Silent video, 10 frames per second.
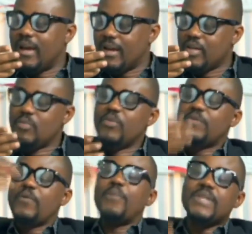removed
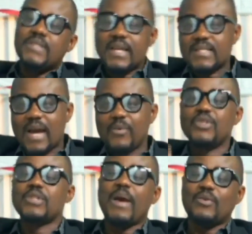from this center, which
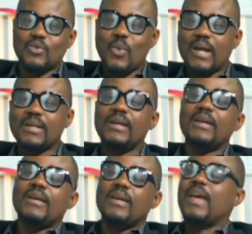is -1,
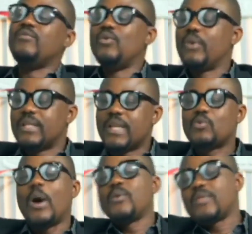and relocated
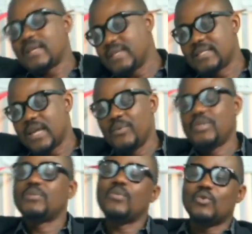to another center, which
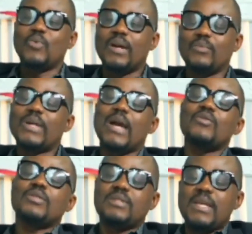is +1. We
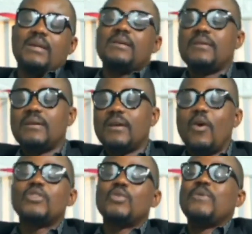cannot take,
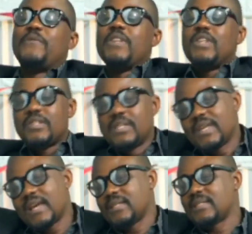until we finish this
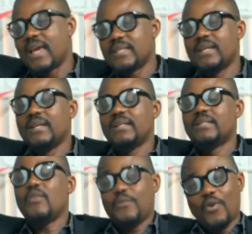exercise,
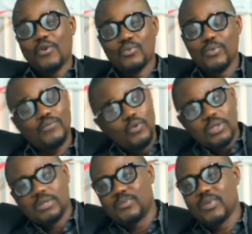then of course we've
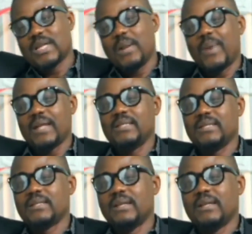told the political
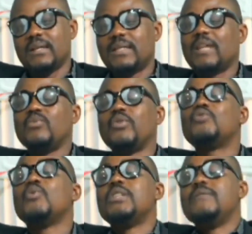parties that we're going
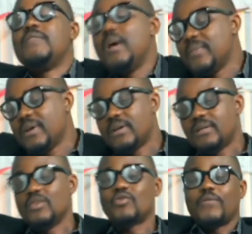to give them
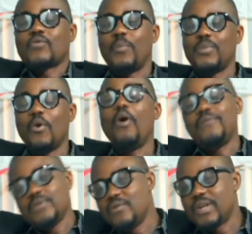the soft copy of
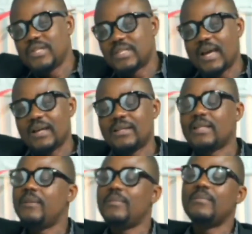the register. Let
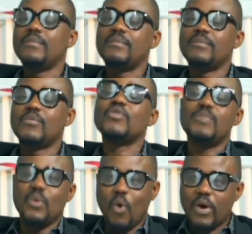them, don't
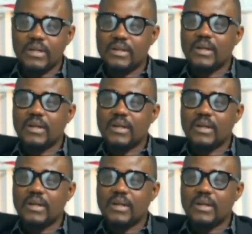be worried.